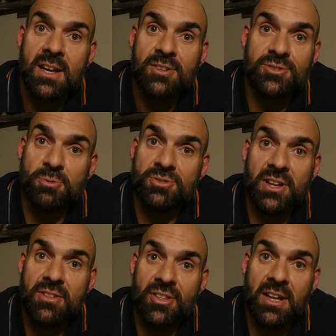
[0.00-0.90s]
So
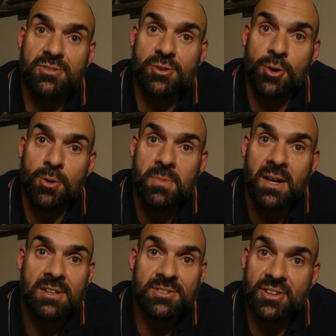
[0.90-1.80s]
see things come,
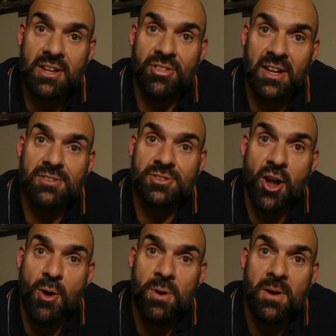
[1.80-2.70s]
see things
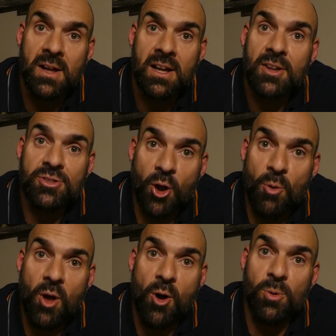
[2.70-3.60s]
go.
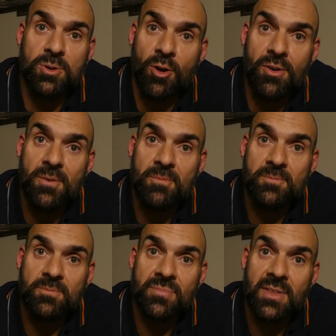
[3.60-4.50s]
Don't hold on.
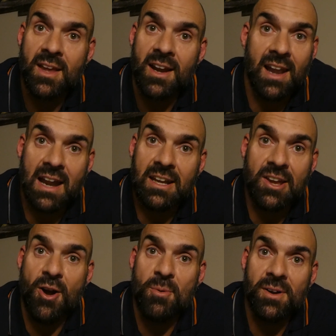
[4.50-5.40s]
Let it
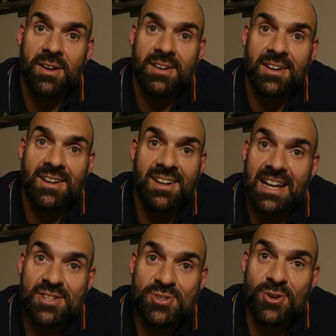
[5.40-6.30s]
go.
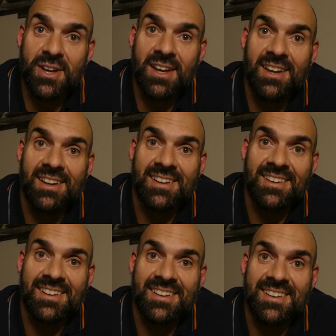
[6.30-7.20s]
Enjoy it.
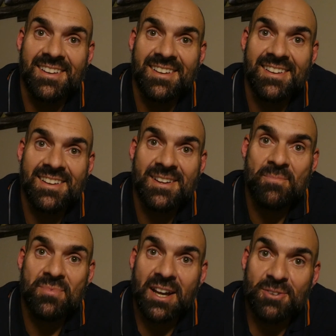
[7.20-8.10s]

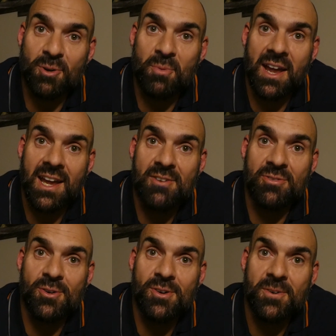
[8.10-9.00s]
That's what we're here
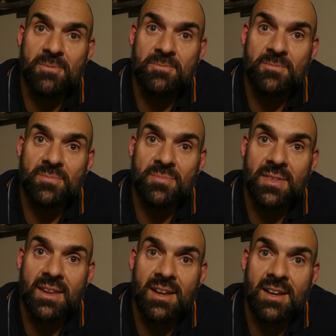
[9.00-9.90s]
for.
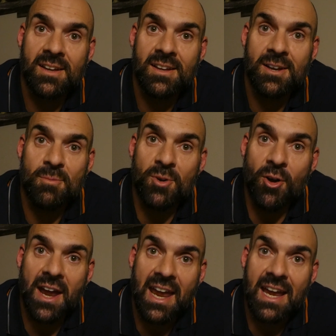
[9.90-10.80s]
We're
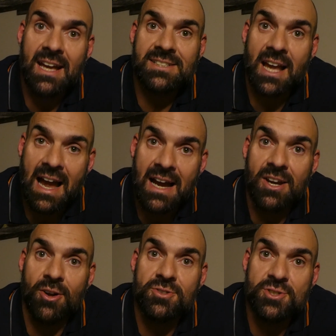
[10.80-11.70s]
not here to
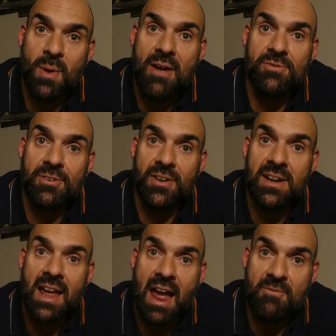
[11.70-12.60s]
hang on to
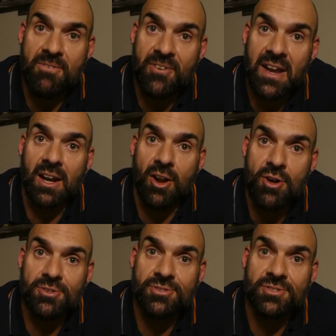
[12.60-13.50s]
everything and feel
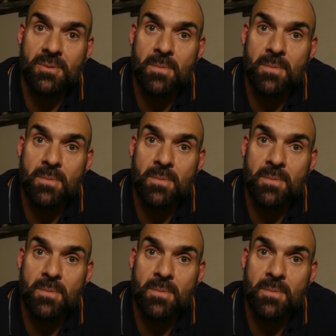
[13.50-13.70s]
loss.